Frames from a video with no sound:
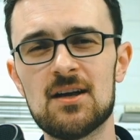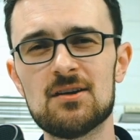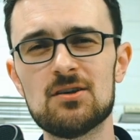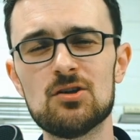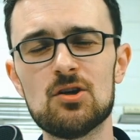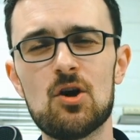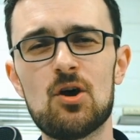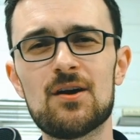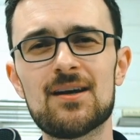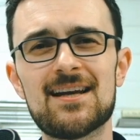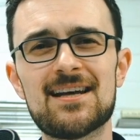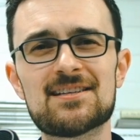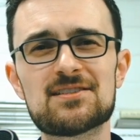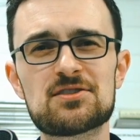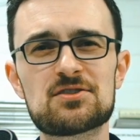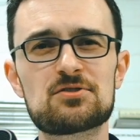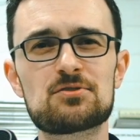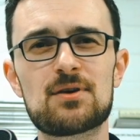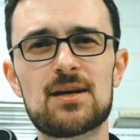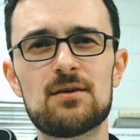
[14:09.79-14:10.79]
Not as
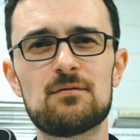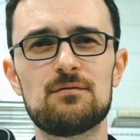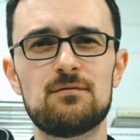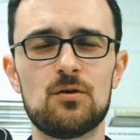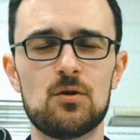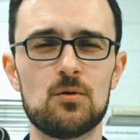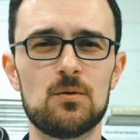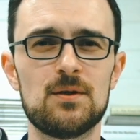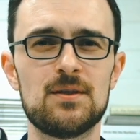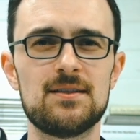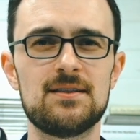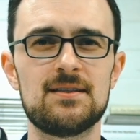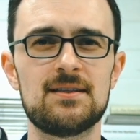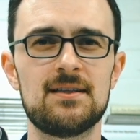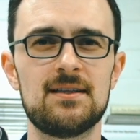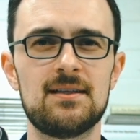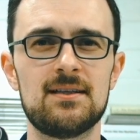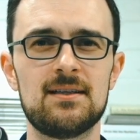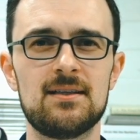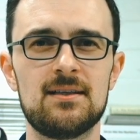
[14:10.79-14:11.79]
straightforward
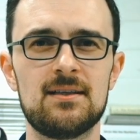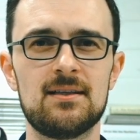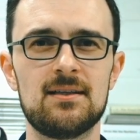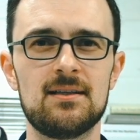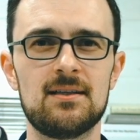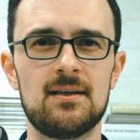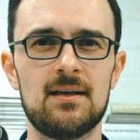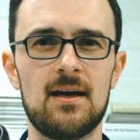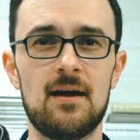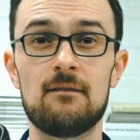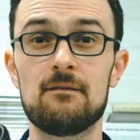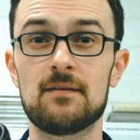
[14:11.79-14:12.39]
a